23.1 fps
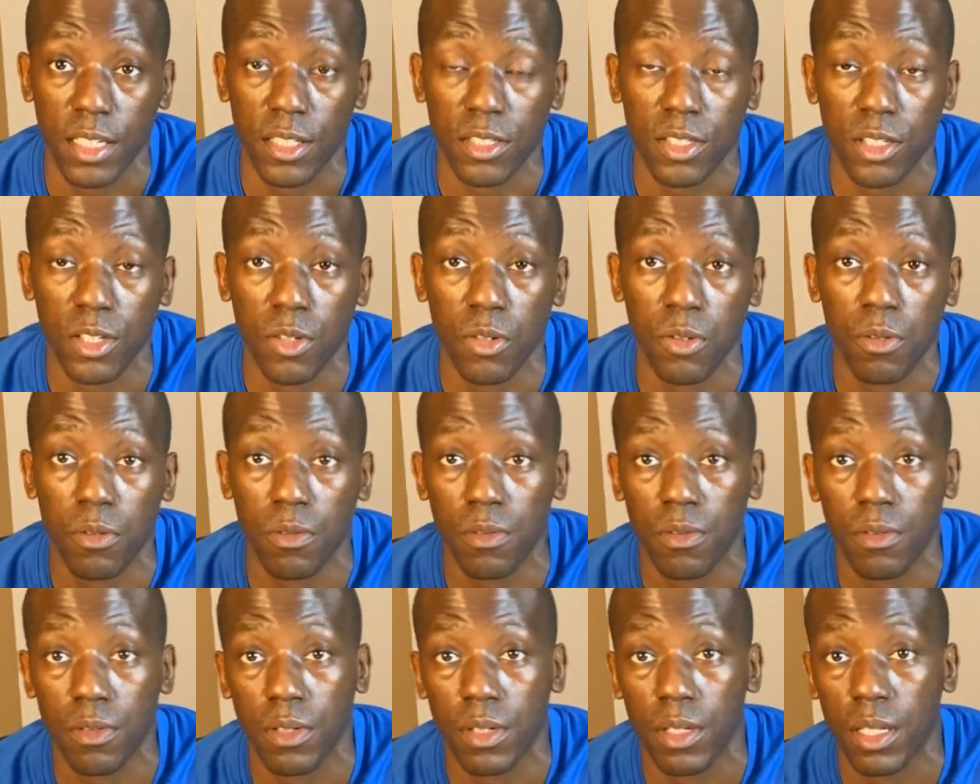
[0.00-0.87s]
So,
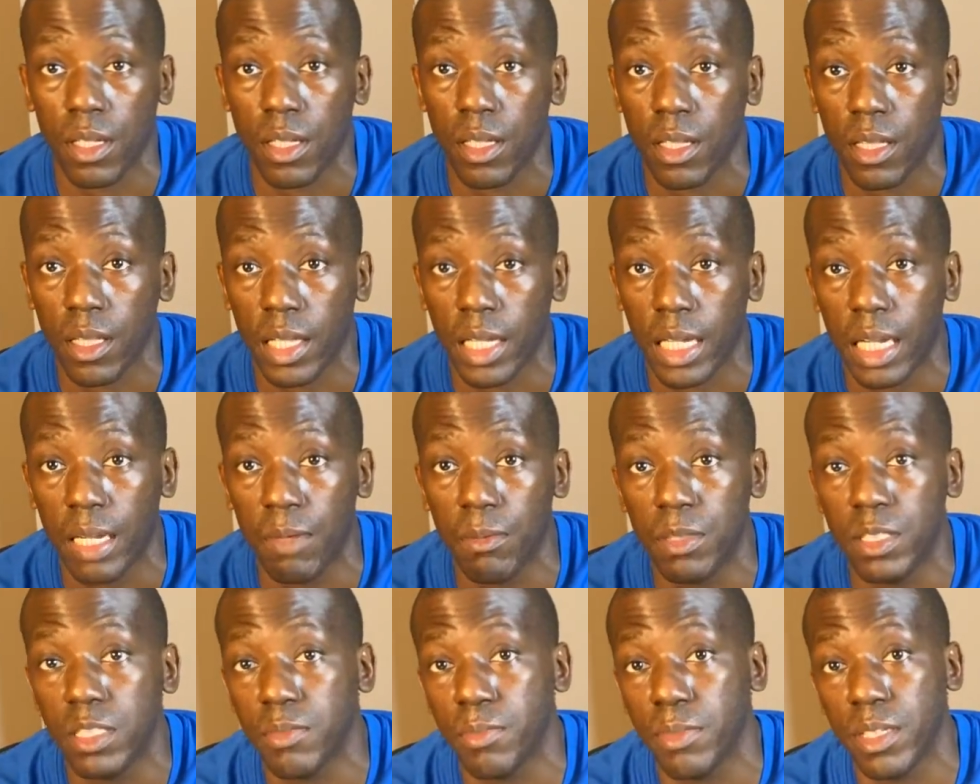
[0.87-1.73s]
like I've
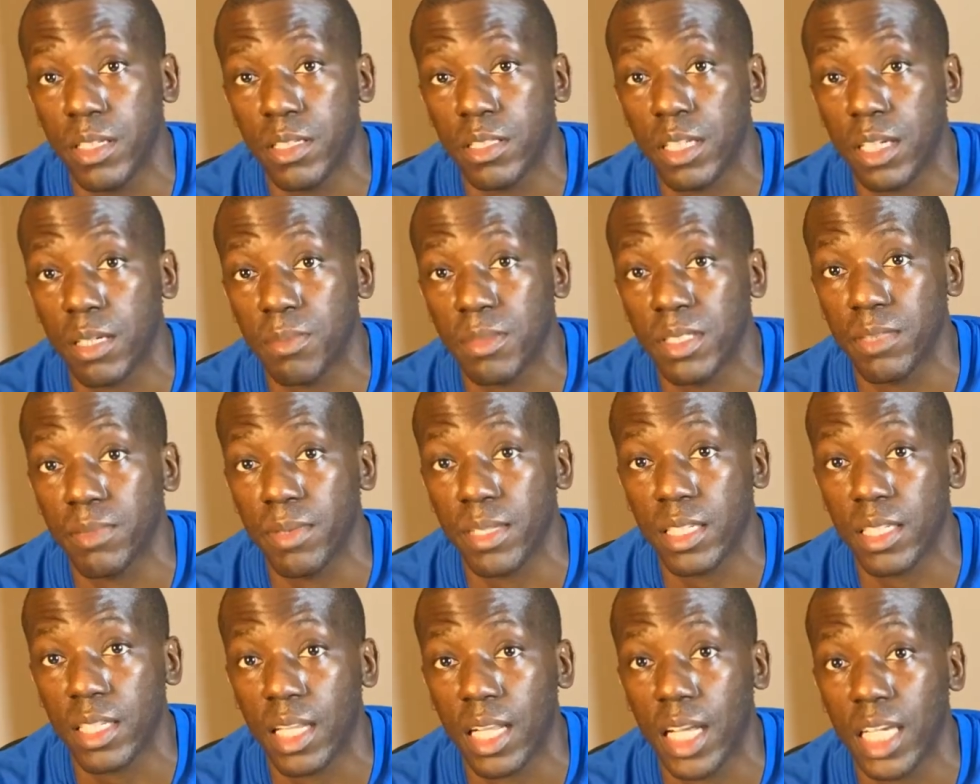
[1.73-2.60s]
been spending
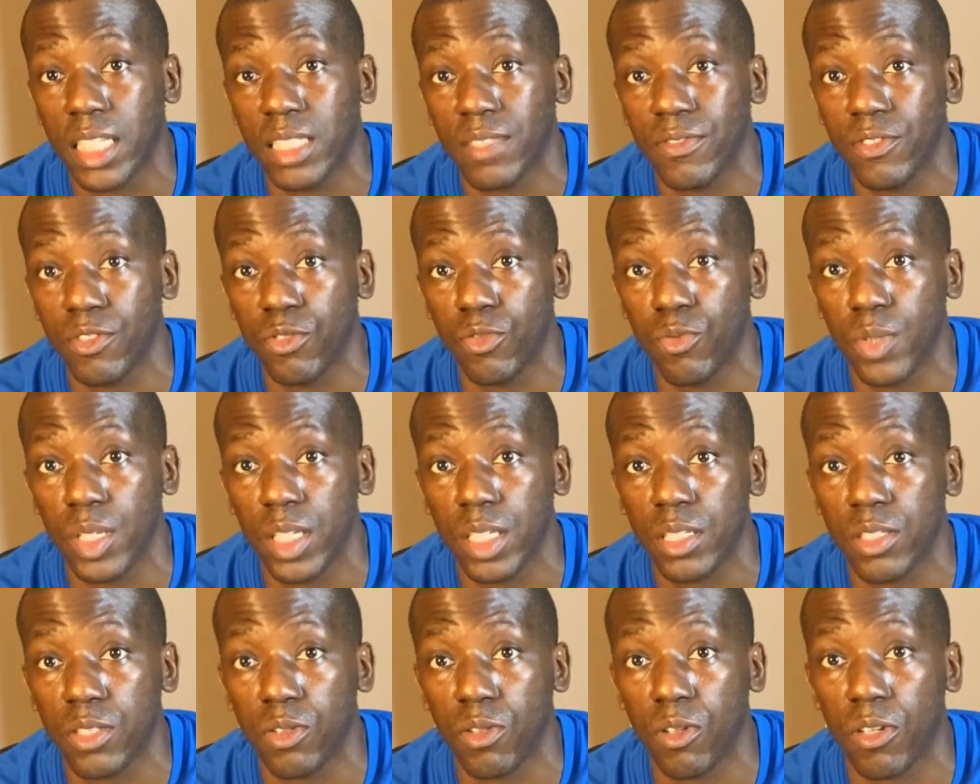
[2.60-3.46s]
the last few
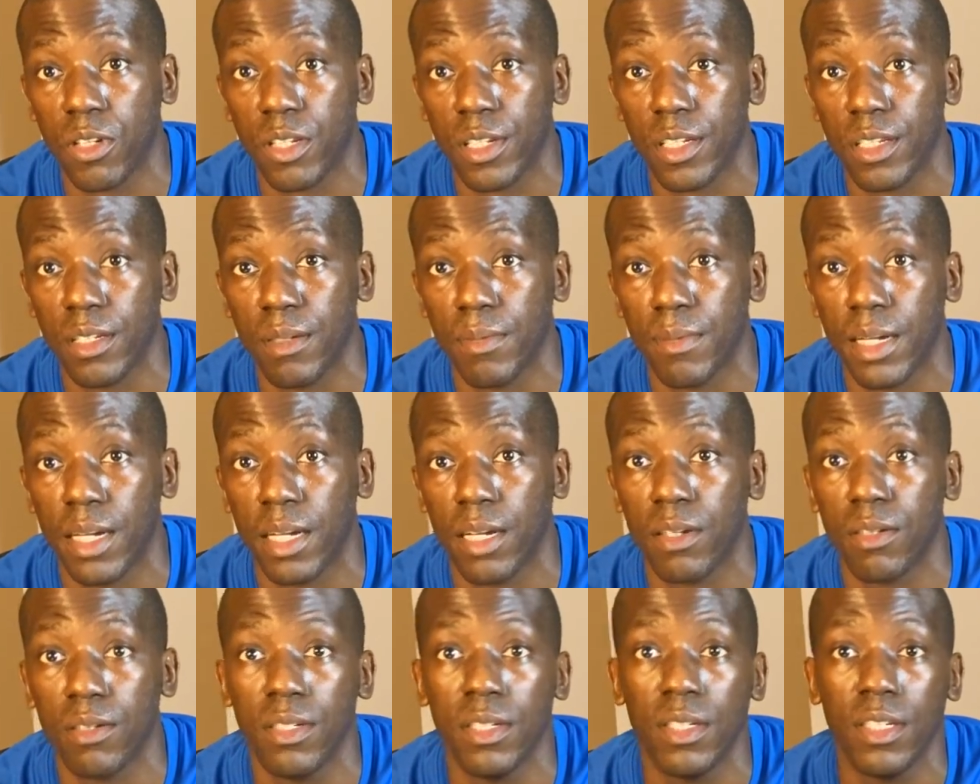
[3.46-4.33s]
weeks talking
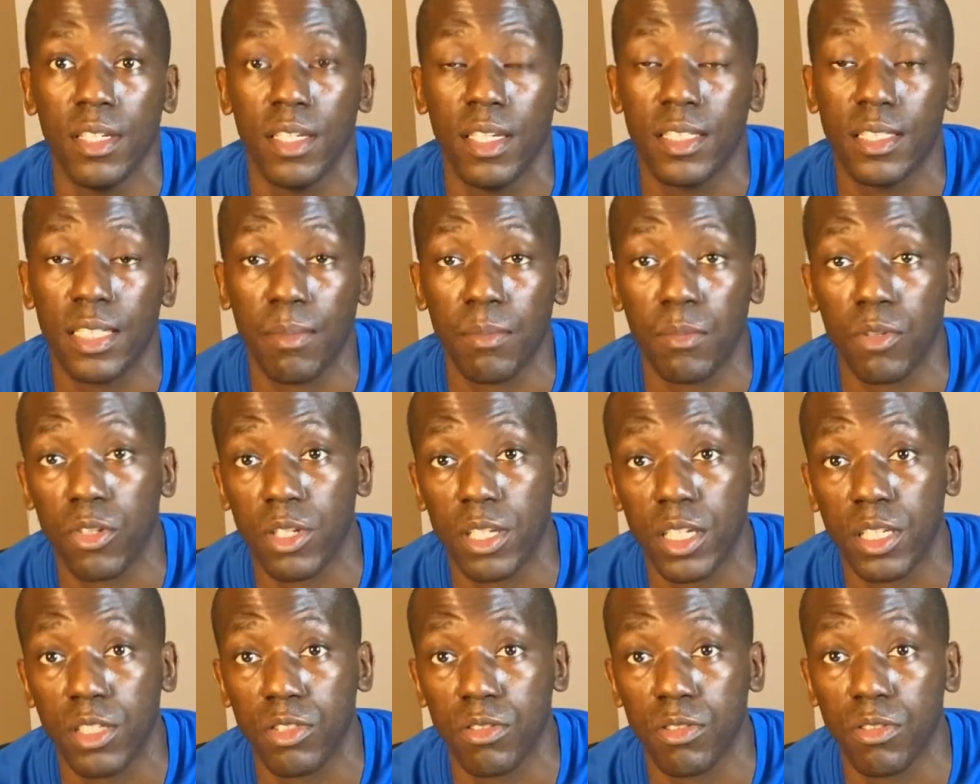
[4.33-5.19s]
about is I'm
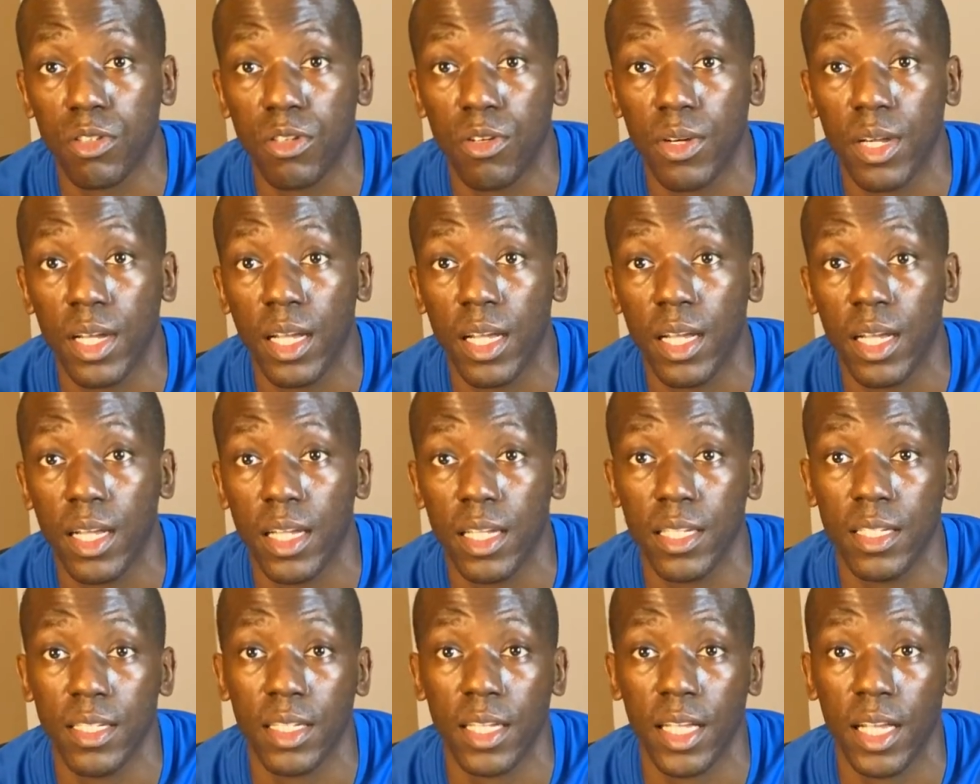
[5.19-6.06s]
looking to go ahead
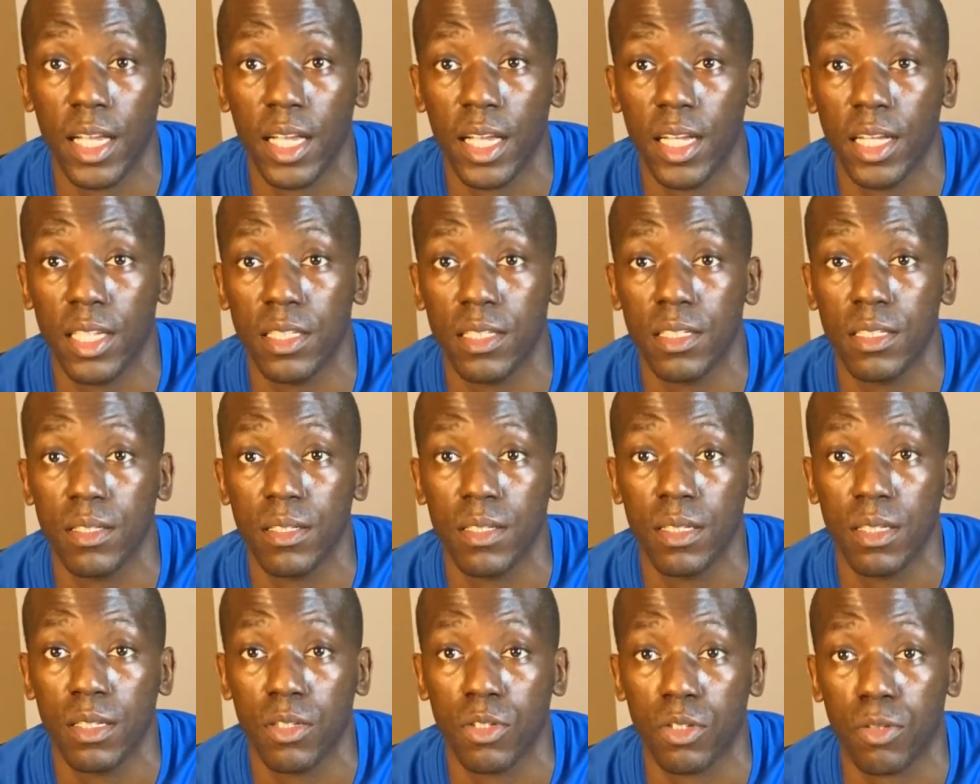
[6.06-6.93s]
and
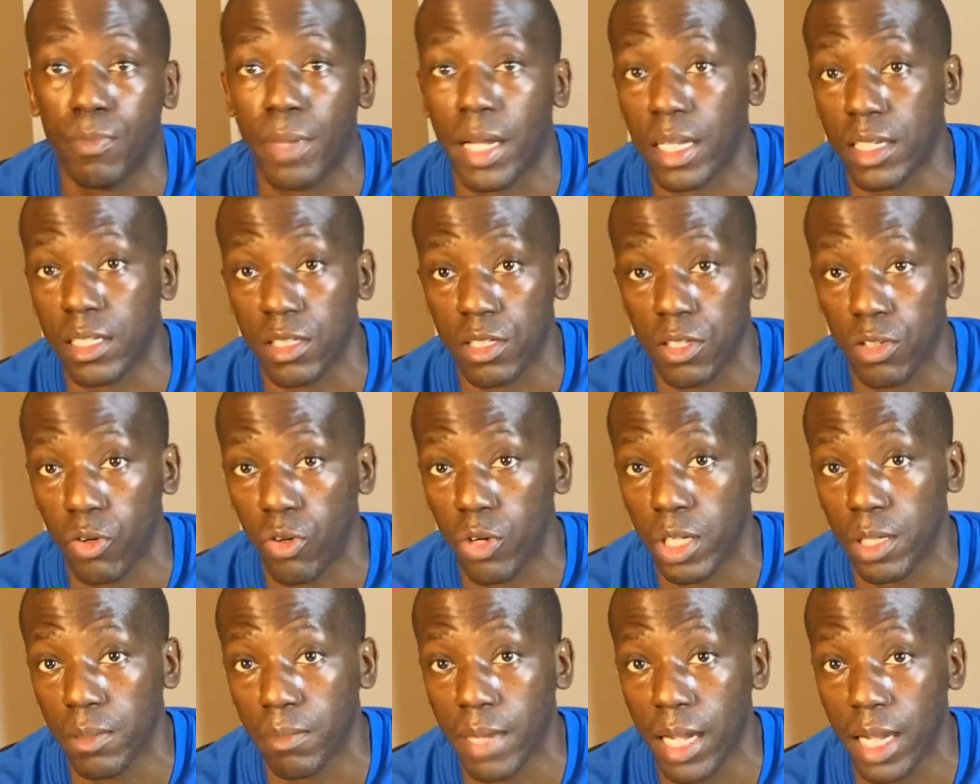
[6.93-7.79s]
look back and
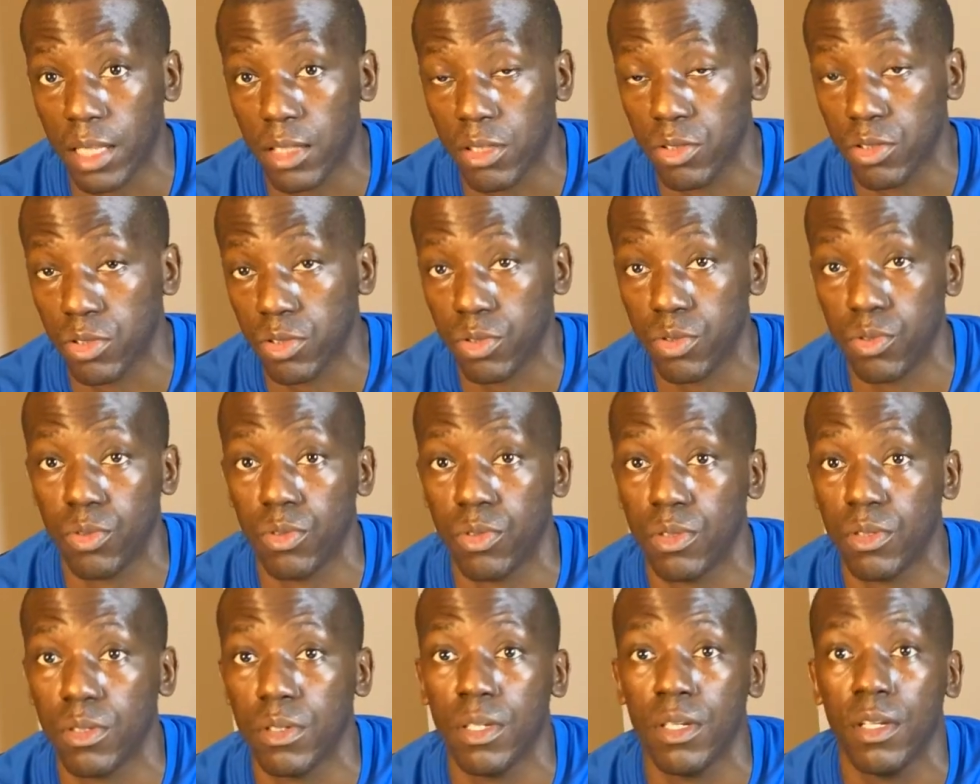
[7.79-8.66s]
going back to
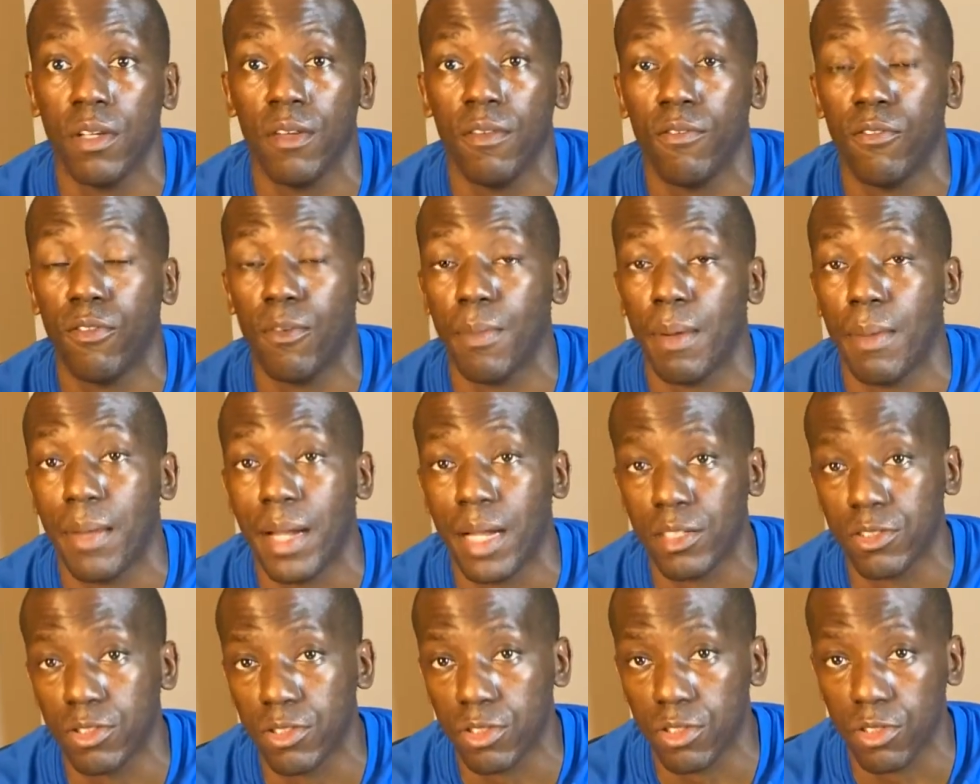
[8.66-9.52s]
school for my
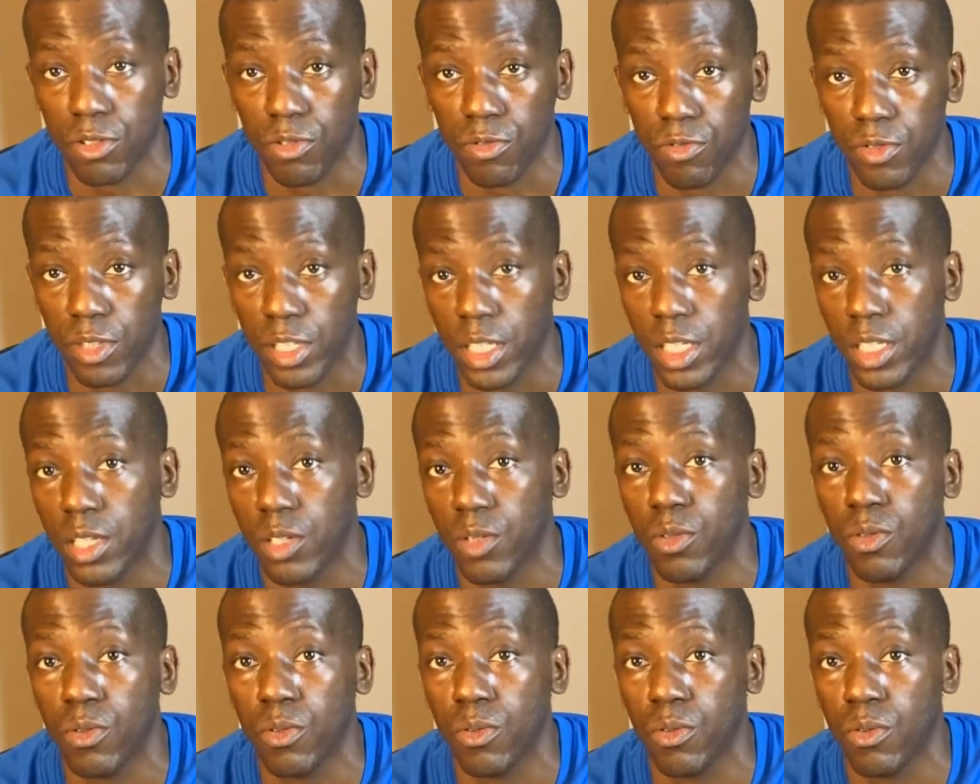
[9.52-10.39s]
master's degree
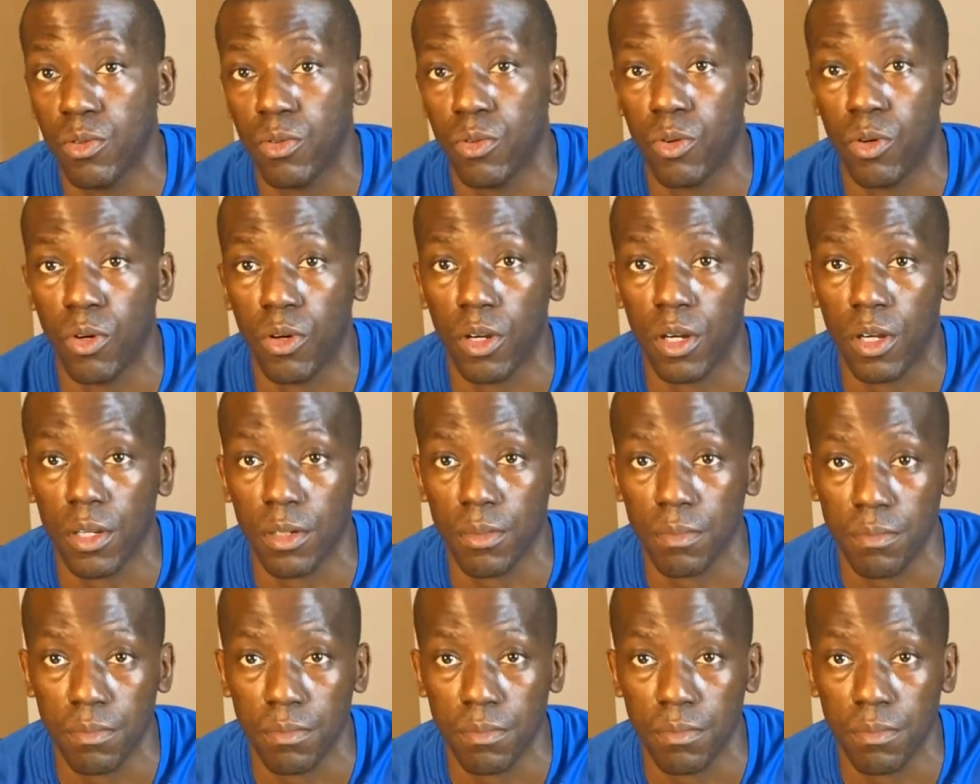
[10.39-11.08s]
or